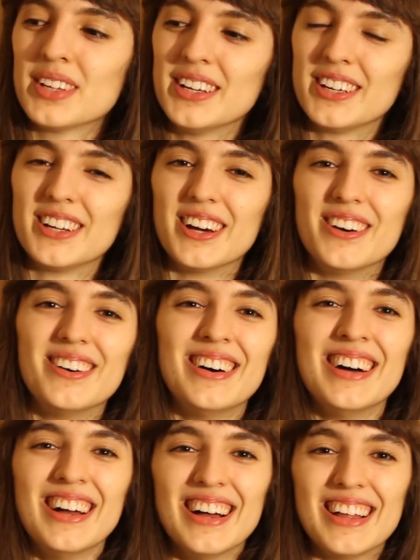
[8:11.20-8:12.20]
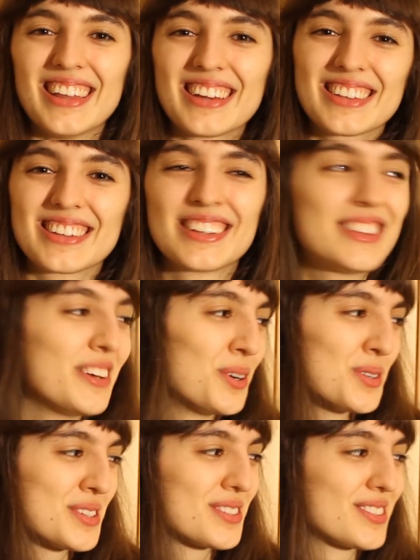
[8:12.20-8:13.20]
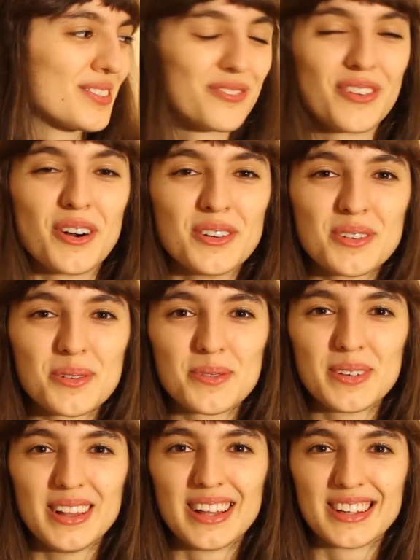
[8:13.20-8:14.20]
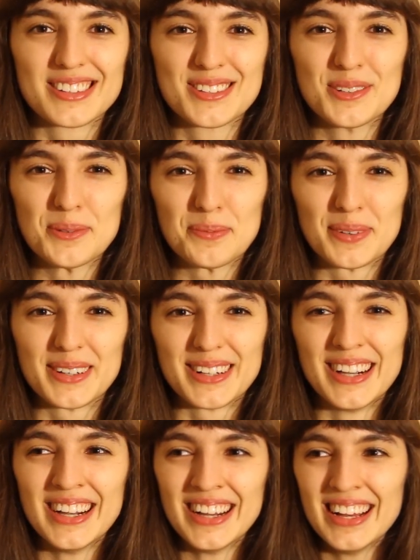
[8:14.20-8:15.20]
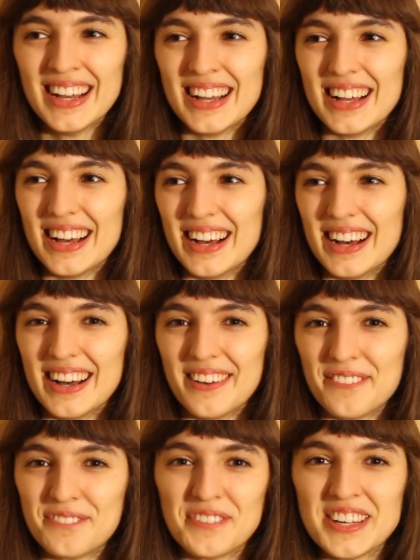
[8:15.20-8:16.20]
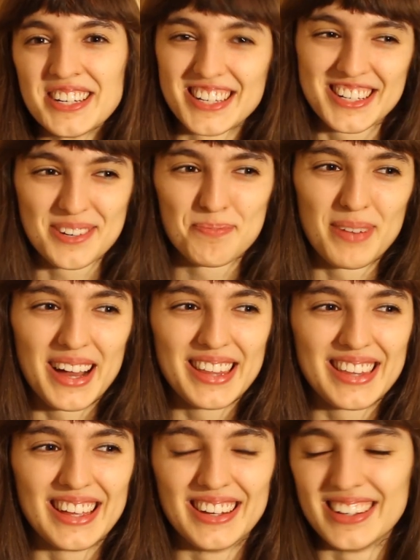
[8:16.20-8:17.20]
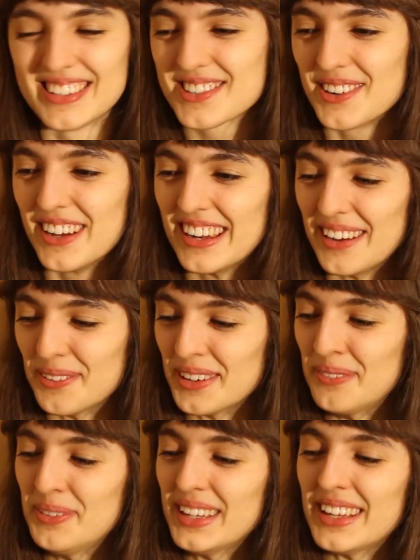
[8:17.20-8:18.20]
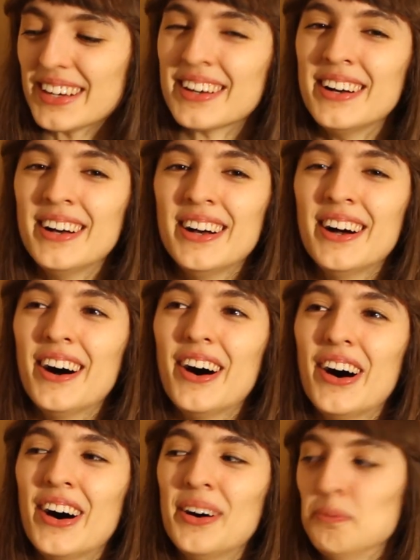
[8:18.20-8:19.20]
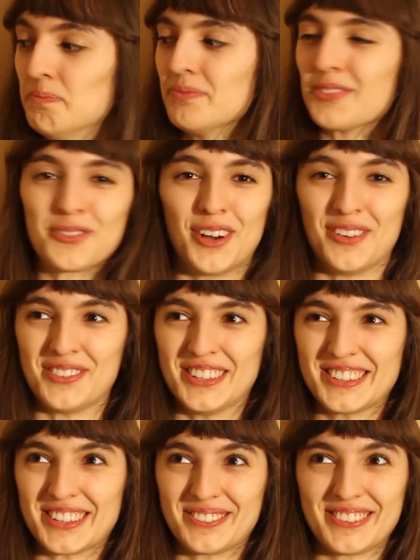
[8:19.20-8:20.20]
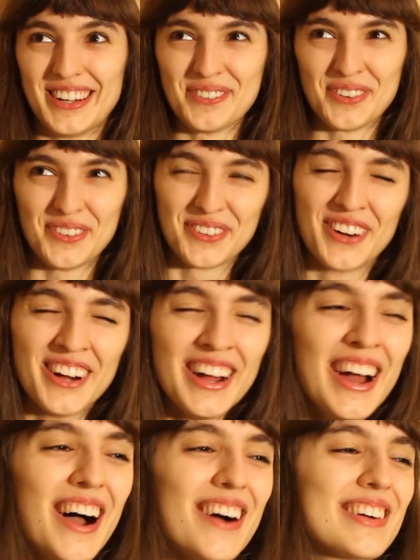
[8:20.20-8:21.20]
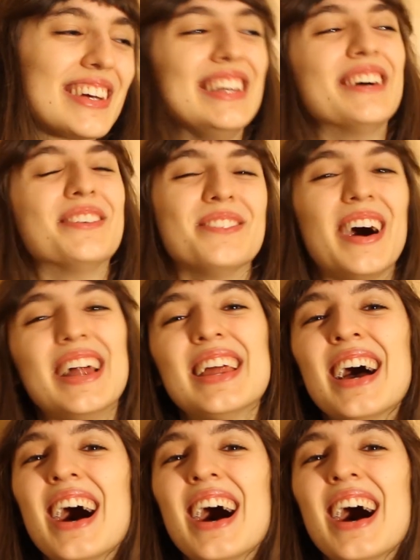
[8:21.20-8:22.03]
you know, like those phones will be like super vintage by then and so on. I want to be like, oh, 5 things I'm grateful for. Okay, never mind.